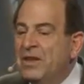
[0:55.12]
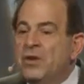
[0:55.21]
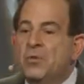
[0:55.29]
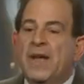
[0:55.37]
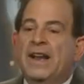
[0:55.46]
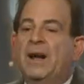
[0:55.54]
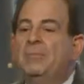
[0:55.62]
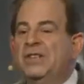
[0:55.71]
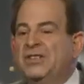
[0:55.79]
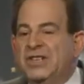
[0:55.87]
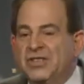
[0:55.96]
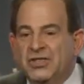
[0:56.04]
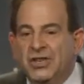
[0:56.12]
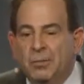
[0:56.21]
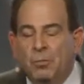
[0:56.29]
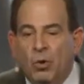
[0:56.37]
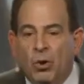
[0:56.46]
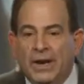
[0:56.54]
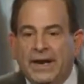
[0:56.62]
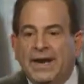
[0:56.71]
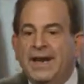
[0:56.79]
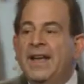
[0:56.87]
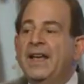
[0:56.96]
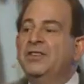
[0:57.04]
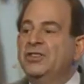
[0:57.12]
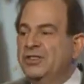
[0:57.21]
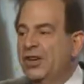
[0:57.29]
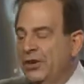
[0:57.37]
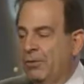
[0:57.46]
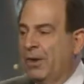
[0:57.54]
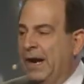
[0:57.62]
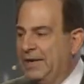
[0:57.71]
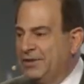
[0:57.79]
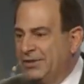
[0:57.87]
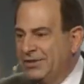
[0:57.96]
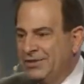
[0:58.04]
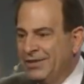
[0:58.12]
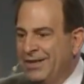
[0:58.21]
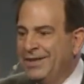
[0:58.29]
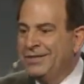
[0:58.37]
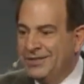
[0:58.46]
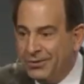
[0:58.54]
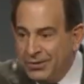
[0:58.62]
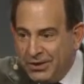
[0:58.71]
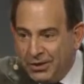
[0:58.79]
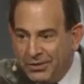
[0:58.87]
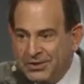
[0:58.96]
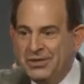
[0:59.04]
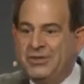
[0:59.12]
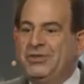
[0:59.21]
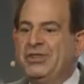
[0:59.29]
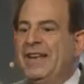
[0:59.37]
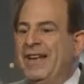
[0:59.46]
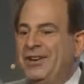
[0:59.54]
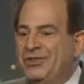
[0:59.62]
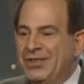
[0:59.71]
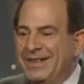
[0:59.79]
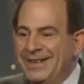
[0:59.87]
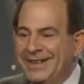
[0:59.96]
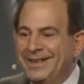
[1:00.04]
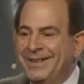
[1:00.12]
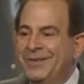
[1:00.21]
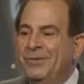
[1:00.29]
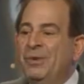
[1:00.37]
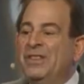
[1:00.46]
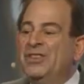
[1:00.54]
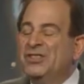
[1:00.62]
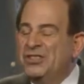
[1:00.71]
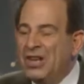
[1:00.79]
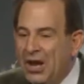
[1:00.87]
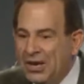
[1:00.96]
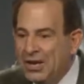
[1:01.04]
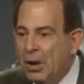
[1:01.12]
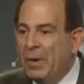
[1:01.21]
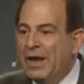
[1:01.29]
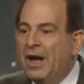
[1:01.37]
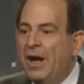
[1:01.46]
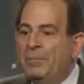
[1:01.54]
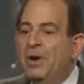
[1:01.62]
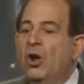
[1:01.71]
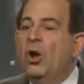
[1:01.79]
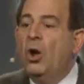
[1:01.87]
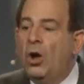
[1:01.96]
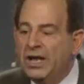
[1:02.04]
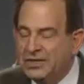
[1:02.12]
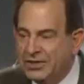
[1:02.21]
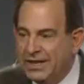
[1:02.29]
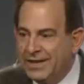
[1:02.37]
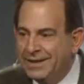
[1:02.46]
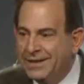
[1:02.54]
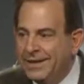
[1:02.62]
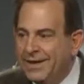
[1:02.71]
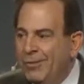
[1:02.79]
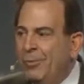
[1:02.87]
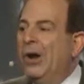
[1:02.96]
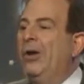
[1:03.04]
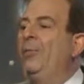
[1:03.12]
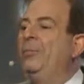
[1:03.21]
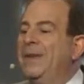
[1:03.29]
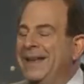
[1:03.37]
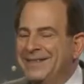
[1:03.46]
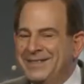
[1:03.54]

you get up at 6 in the morning and the sun arises. So your association with the sun going up caused it. Well, being a